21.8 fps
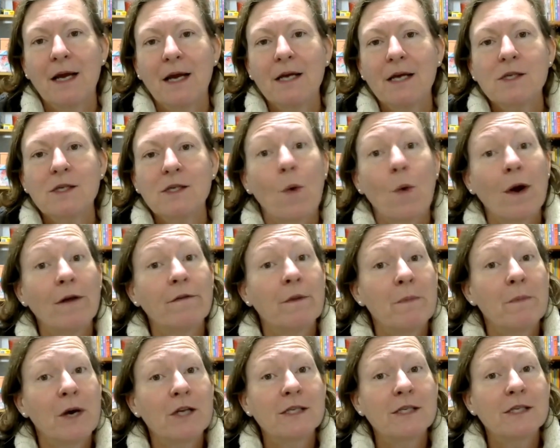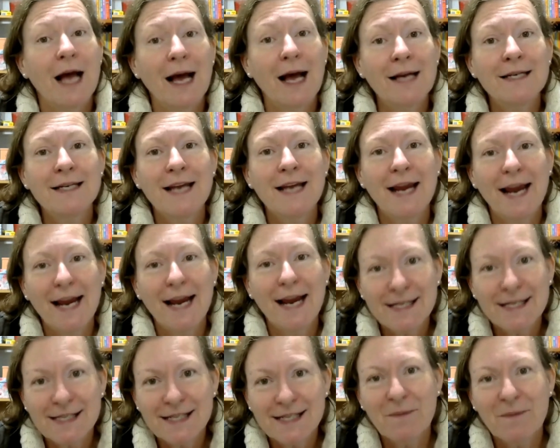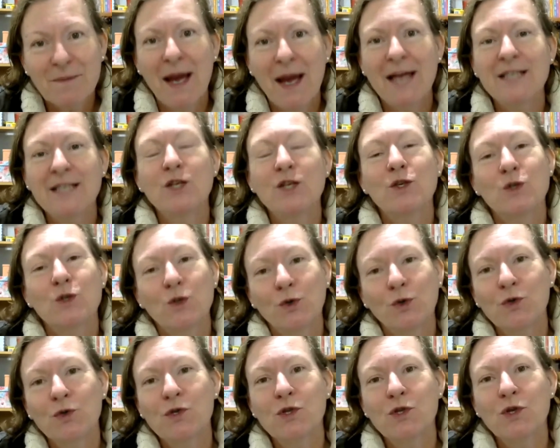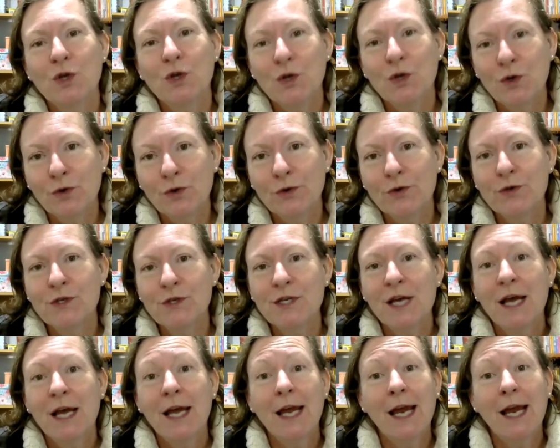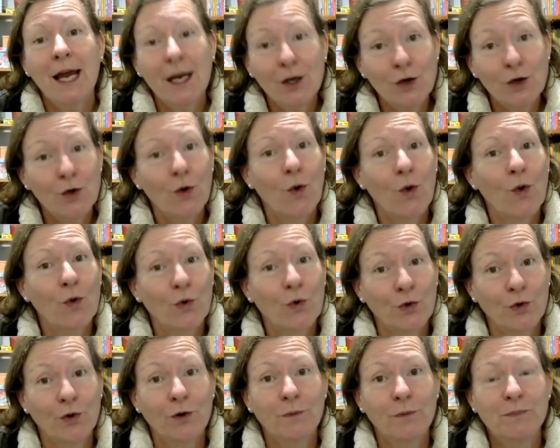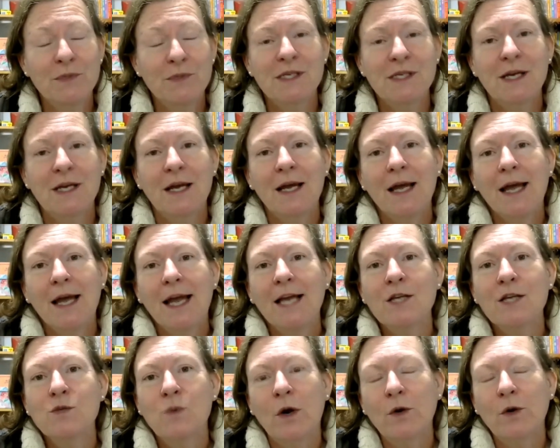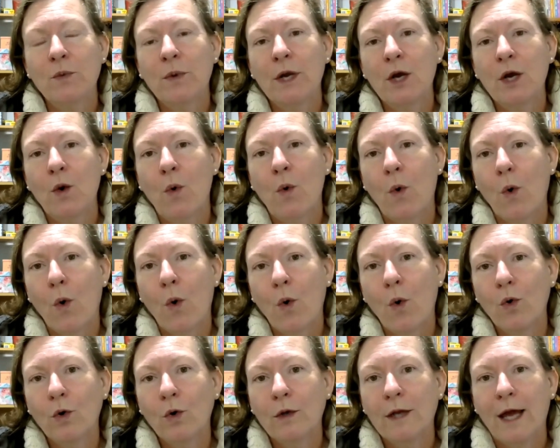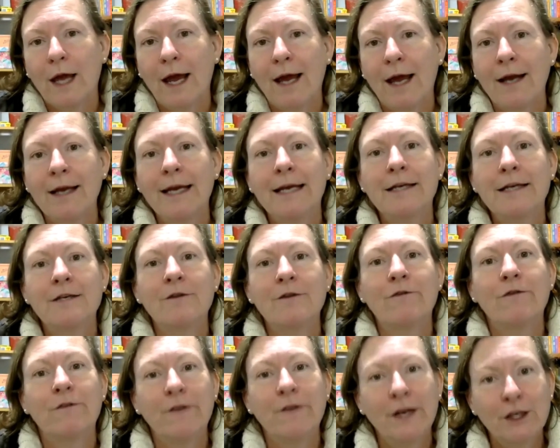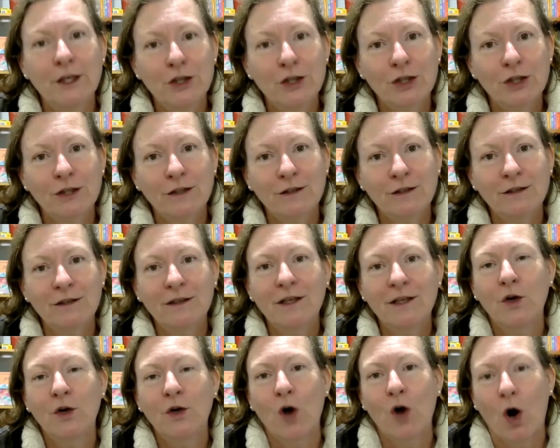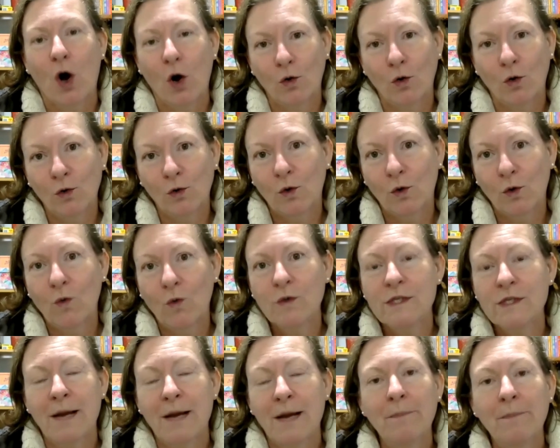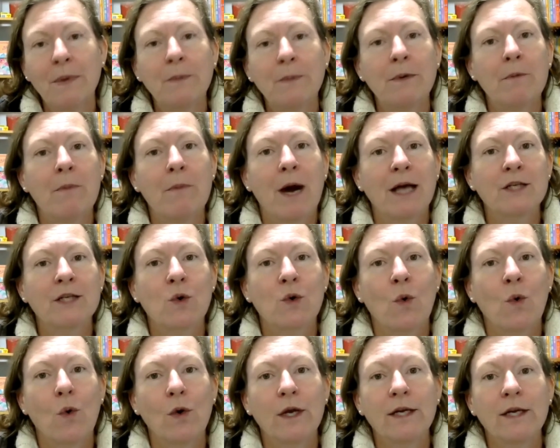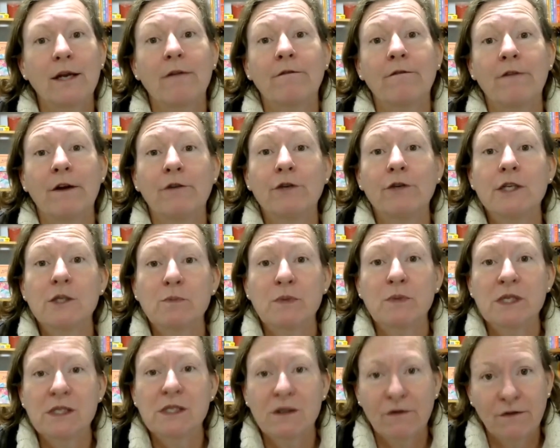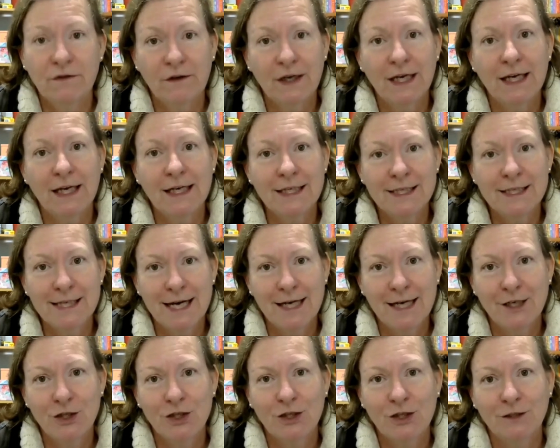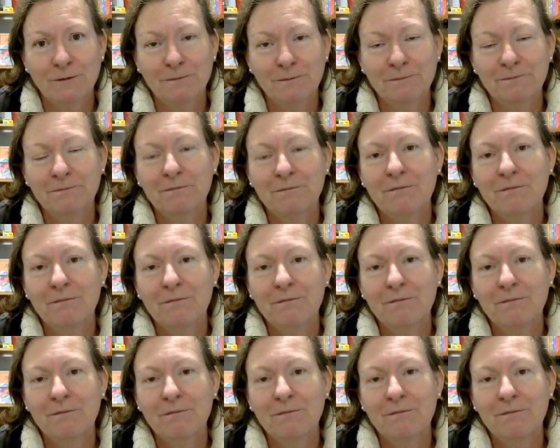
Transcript: So one of the most underestimated tools to use in your groups is what we call an individual goal, or some people might call it a very specific intention.